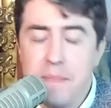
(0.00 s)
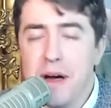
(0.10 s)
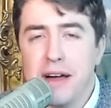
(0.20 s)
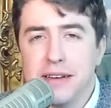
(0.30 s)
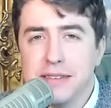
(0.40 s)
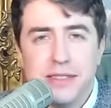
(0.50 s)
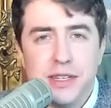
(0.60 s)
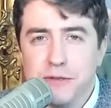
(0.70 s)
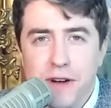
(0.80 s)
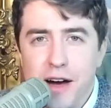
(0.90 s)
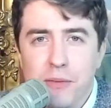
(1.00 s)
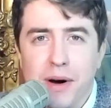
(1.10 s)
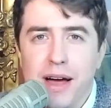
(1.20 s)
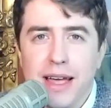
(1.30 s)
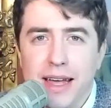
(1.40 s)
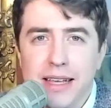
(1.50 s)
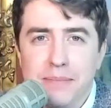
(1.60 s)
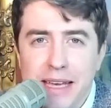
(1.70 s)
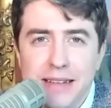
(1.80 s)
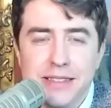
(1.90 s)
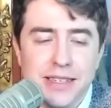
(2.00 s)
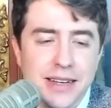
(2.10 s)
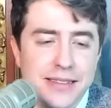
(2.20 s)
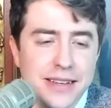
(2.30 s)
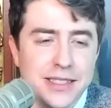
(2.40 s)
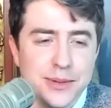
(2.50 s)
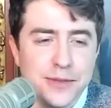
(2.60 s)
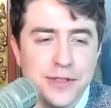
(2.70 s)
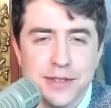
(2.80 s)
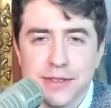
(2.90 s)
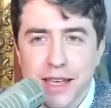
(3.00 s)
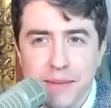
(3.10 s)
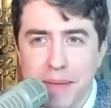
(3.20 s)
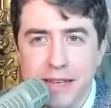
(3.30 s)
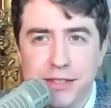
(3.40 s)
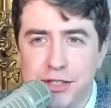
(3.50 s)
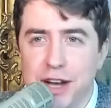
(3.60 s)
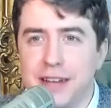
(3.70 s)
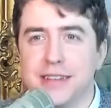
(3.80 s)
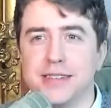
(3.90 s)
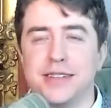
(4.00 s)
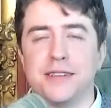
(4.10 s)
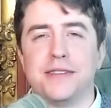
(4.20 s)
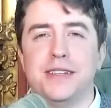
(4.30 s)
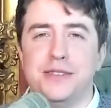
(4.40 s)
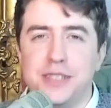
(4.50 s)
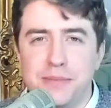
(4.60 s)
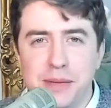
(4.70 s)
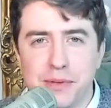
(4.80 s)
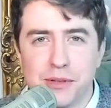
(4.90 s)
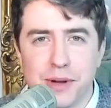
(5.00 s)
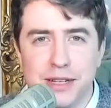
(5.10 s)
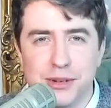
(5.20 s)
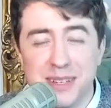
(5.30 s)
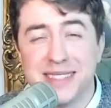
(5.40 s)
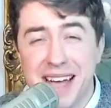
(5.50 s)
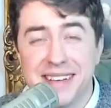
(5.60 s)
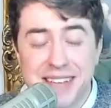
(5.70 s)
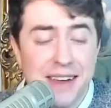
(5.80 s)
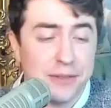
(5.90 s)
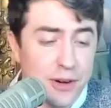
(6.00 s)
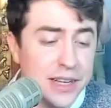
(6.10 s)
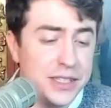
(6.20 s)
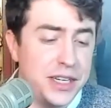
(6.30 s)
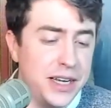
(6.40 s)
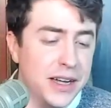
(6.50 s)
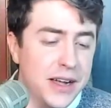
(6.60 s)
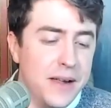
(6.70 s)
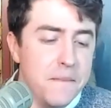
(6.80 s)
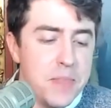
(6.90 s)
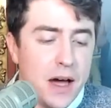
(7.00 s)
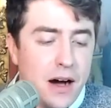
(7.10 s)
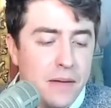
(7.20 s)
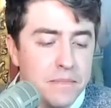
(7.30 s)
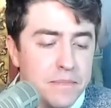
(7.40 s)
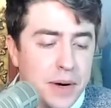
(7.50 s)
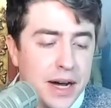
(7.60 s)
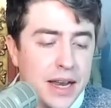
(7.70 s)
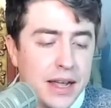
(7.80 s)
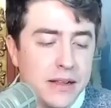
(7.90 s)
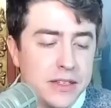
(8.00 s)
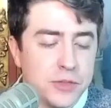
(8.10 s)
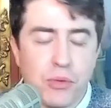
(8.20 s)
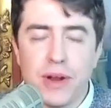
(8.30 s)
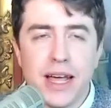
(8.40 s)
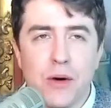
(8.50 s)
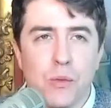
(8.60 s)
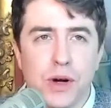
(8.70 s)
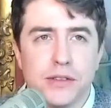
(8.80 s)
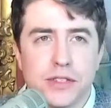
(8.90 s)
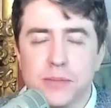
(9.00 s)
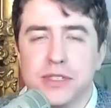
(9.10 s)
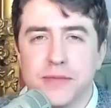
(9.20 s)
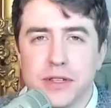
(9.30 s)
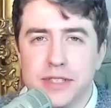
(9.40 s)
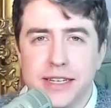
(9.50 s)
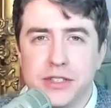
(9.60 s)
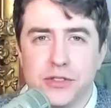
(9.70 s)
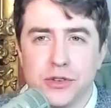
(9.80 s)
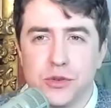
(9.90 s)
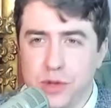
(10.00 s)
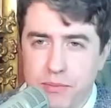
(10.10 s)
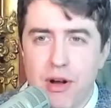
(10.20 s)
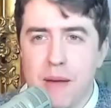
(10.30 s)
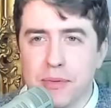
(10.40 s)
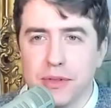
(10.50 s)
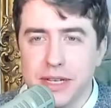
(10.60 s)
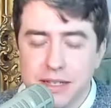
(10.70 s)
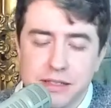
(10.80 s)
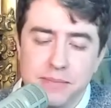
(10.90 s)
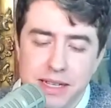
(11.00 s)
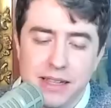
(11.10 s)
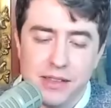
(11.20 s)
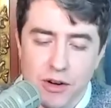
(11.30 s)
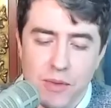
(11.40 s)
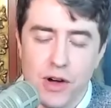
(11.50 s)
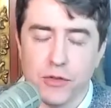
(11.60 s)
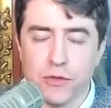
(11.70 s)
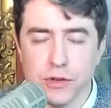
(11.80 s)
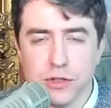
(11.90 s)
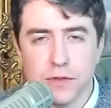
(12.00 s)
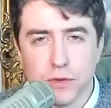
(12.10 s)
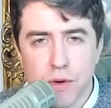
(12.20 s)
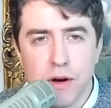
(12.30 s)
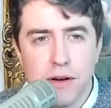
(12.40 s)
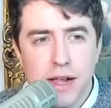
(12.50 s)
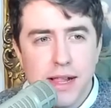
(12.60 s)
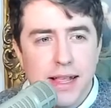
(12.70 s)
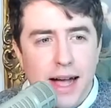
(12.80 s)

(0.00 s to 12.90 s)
I'm not a cinephile by any means, and I think some of this like base China stuff that you see people on the right doing is kind of cringy. But just pointing out what some civilizations are doing properly doesn't mean that they're a model for us overall.